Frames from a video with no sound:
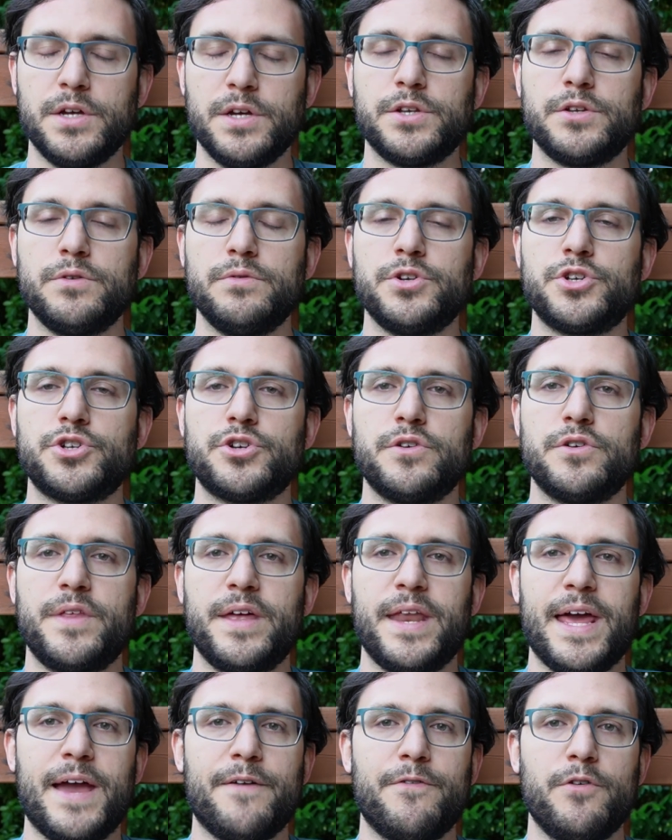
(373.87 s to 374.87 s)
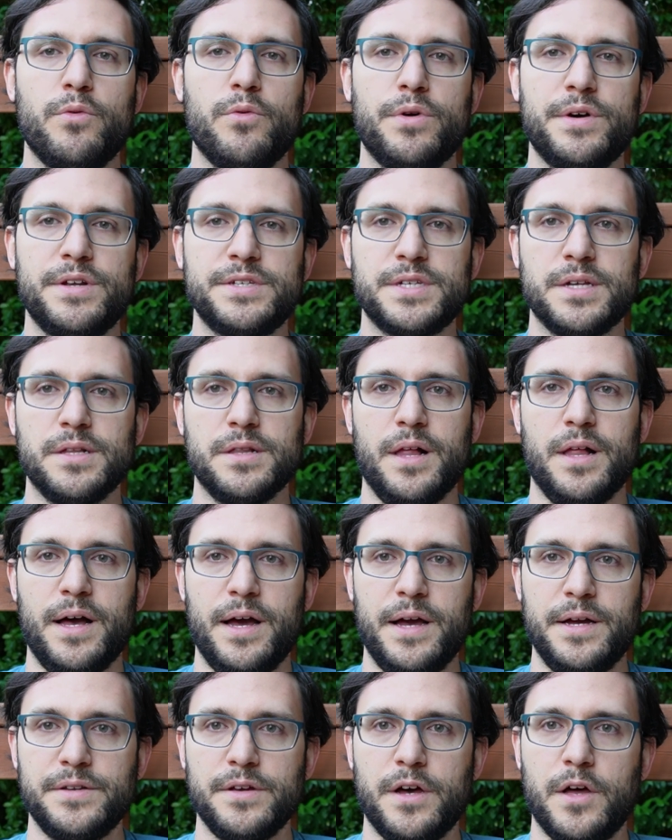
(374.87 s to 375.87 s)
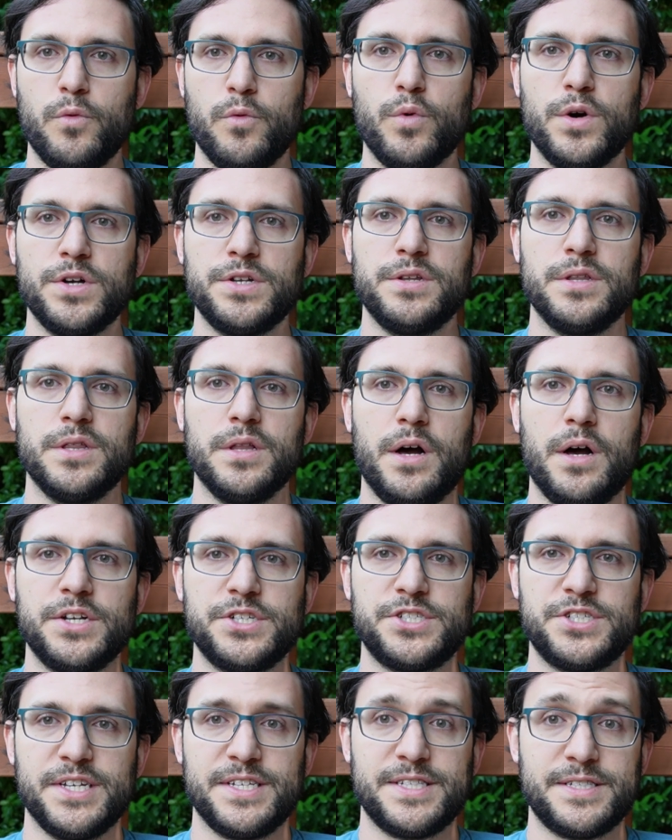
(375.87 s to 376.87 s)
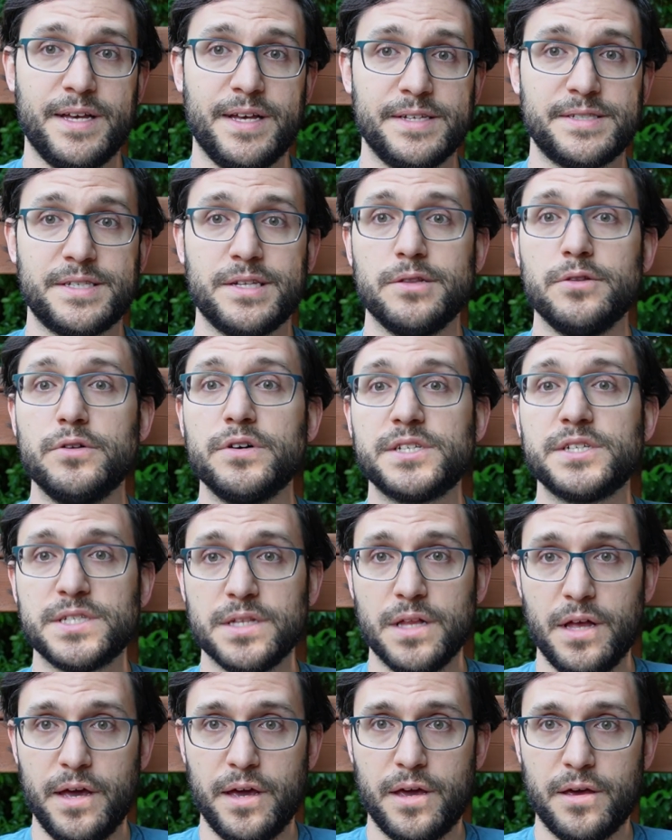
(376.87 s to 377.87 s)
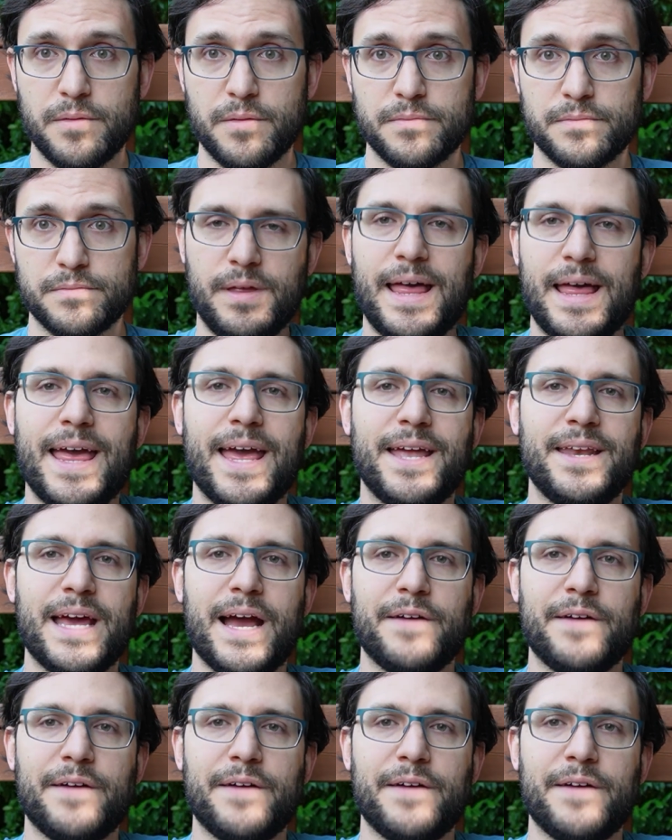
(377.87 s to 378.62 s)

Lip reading: to ensure that everyone is aligned on what launch success looks like. And